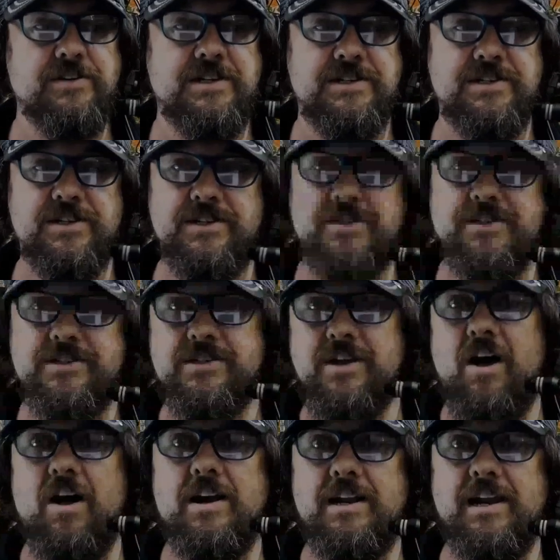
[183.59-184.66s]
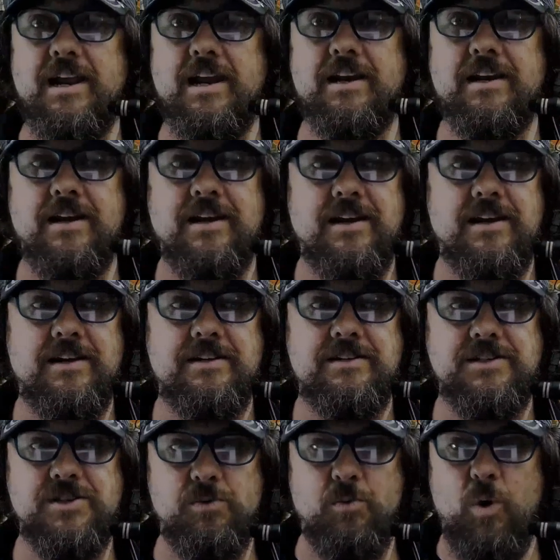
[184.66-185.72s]
has just signed in
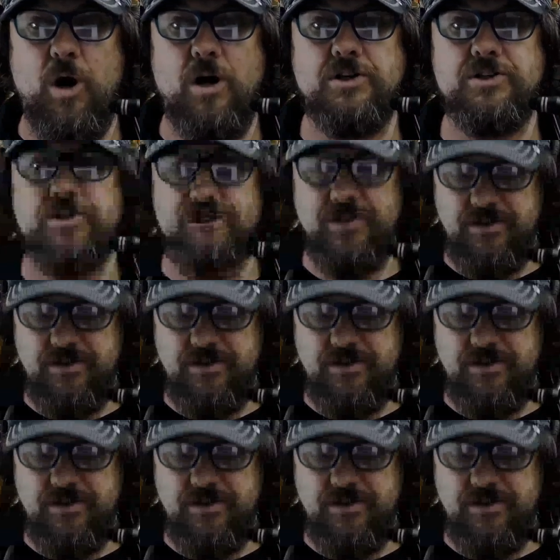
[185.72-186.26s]
to watch.